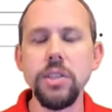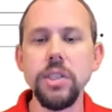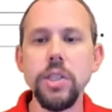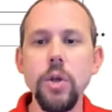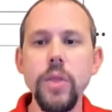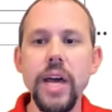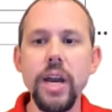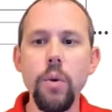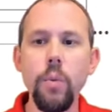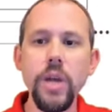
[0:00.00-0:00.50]
So
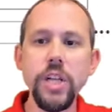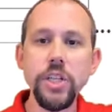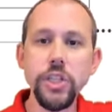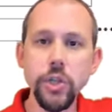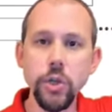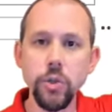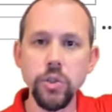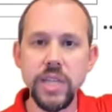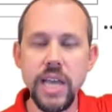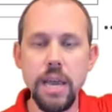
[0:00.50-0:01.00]
that
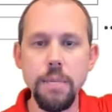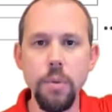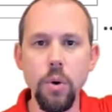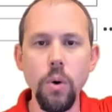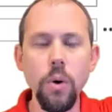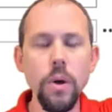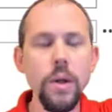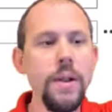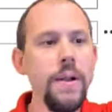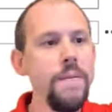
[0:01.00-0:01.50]
original
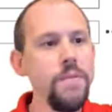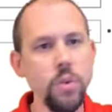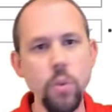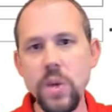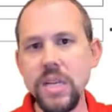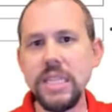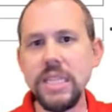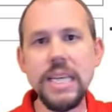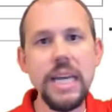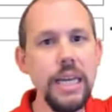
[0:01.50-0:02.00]
table,
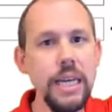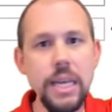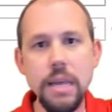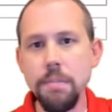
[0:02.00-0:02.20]
we didn't